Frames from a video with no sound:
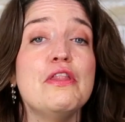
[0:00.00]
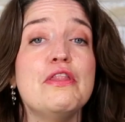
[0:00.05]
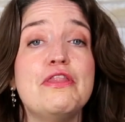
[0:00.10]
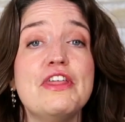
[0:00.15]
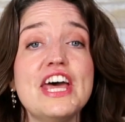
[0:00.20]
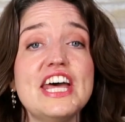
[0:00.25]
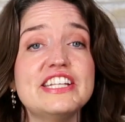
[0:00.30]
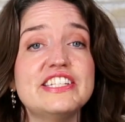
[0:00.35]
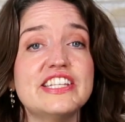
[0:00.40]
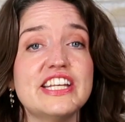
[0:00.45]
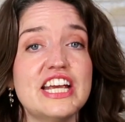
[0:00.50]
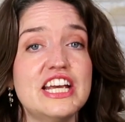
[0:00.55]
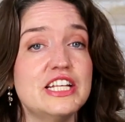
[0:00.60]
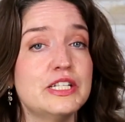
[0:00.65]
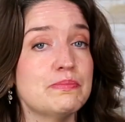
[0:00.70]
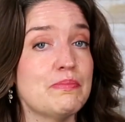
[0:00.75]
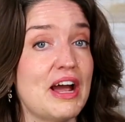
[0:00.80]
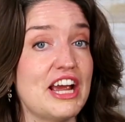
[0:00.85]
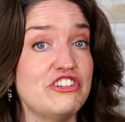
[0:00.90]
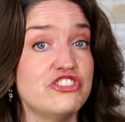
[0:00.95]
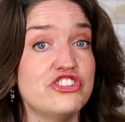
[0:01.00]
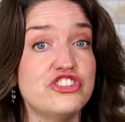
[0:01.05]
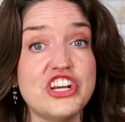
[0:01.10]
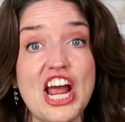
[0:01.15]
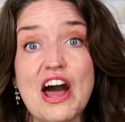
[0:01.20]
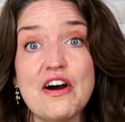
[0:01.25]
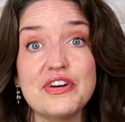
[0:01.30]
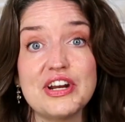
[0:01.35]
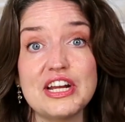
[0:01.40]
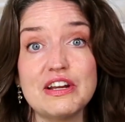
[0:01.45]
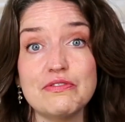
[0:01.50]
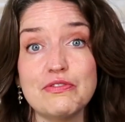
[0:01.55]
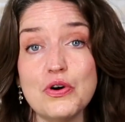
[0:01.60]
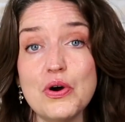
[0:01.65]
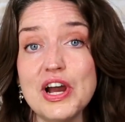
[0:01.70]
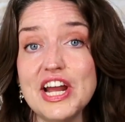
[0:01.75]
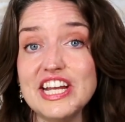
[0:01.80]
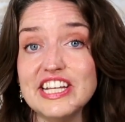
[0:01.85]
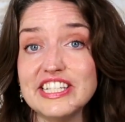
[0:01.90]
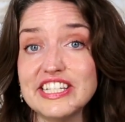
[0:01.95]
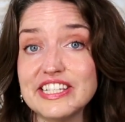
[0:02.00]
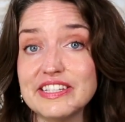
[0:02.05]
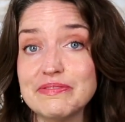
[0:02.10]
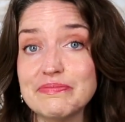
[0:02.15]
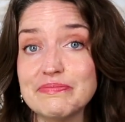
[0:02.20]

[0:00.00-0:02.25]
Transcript: This is my shouting voice.